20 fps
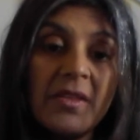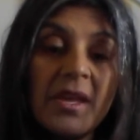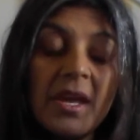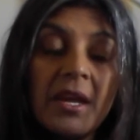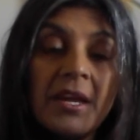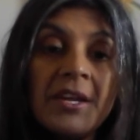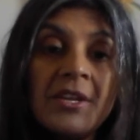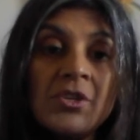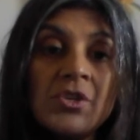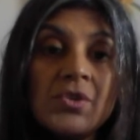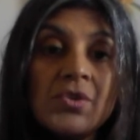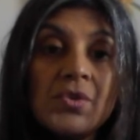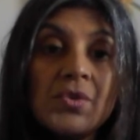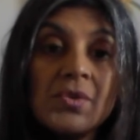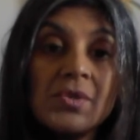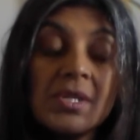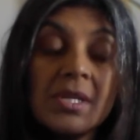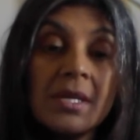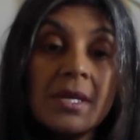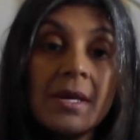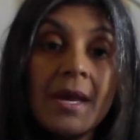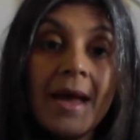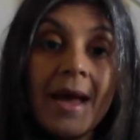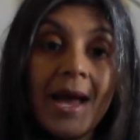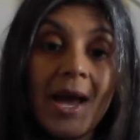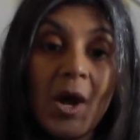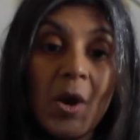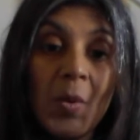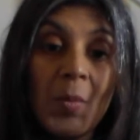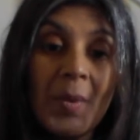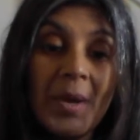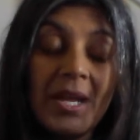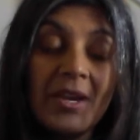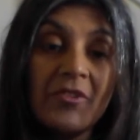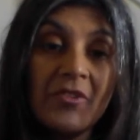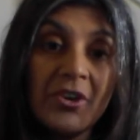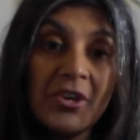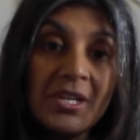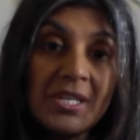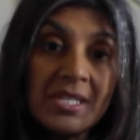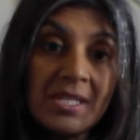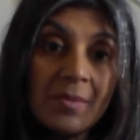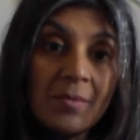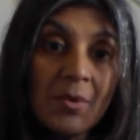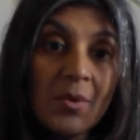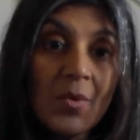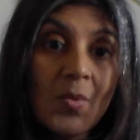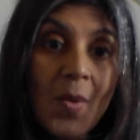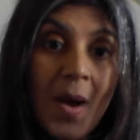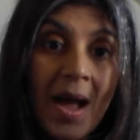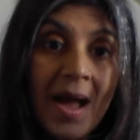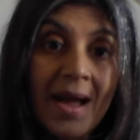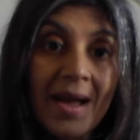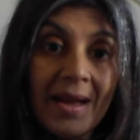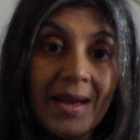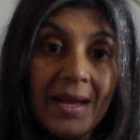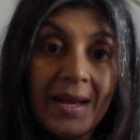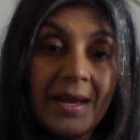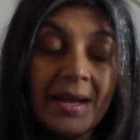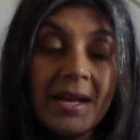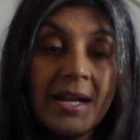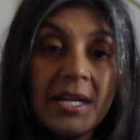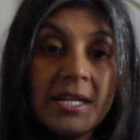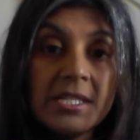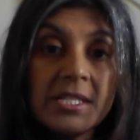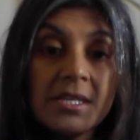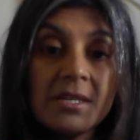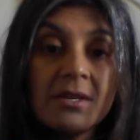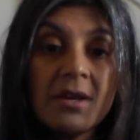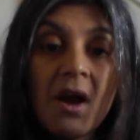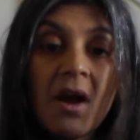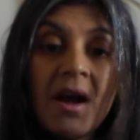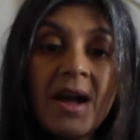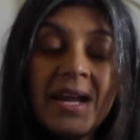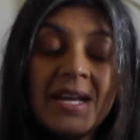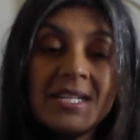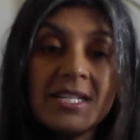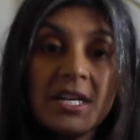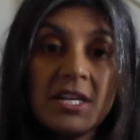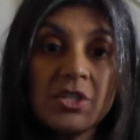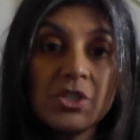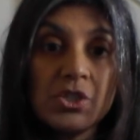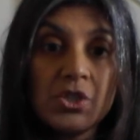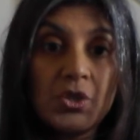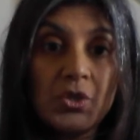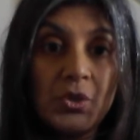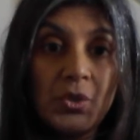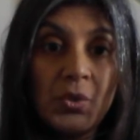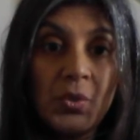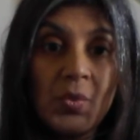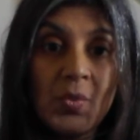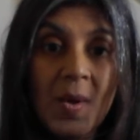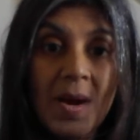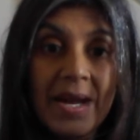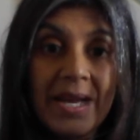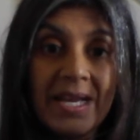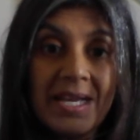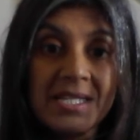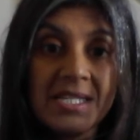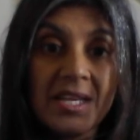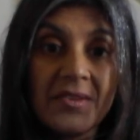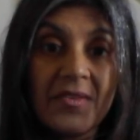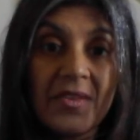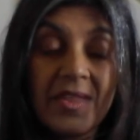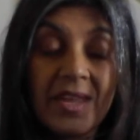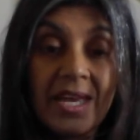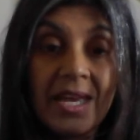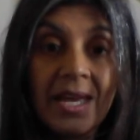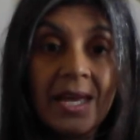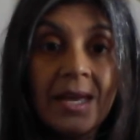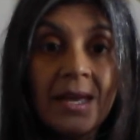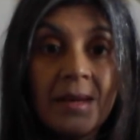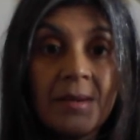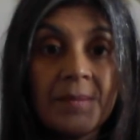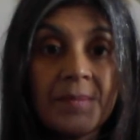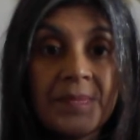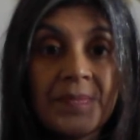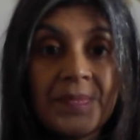The angels help in a very simple way to guide us to new ways of thinking,